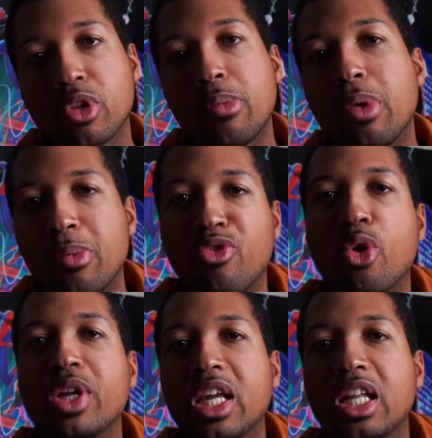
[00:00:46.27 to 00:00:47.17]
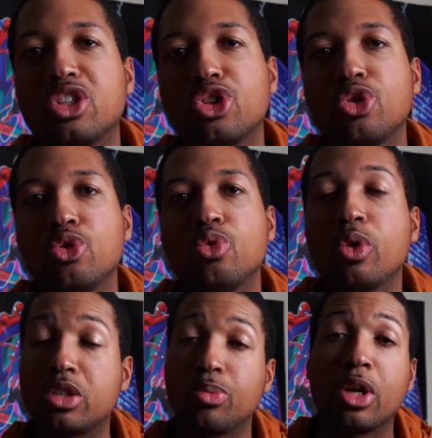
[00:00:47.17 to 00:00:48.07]
But before we get into
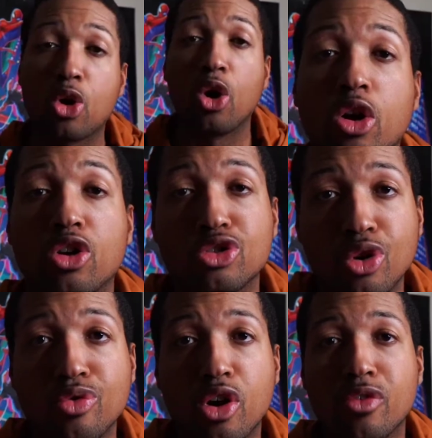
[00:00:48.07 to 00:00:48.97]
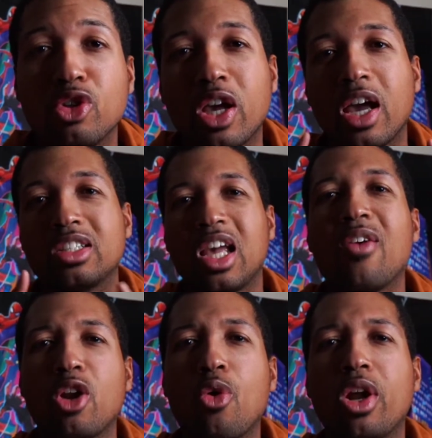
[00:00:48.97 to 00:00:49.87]
what's been going on so far, if you guys
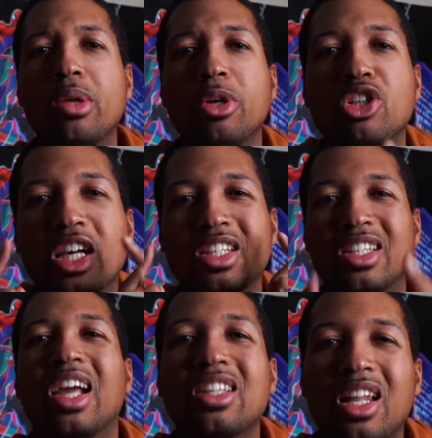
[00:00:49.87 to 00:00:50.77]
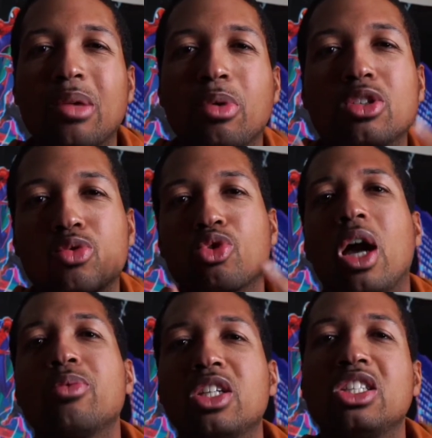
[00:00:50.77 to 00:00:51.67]
haven't already, make sure you guys ignite the like button,
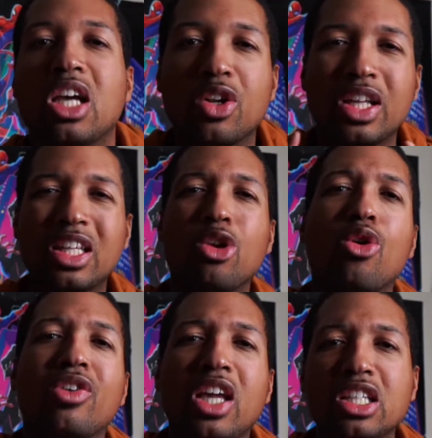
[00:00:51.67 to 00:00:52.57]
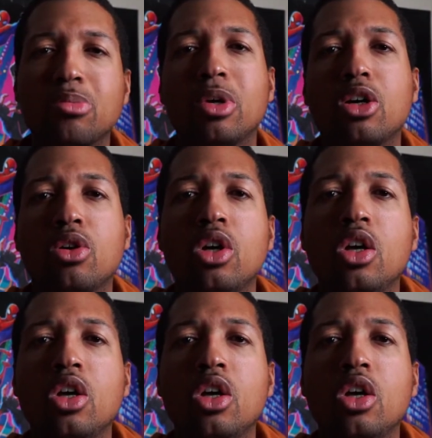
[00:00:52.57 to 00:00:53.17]
subscribe to the channel, hit that notification bell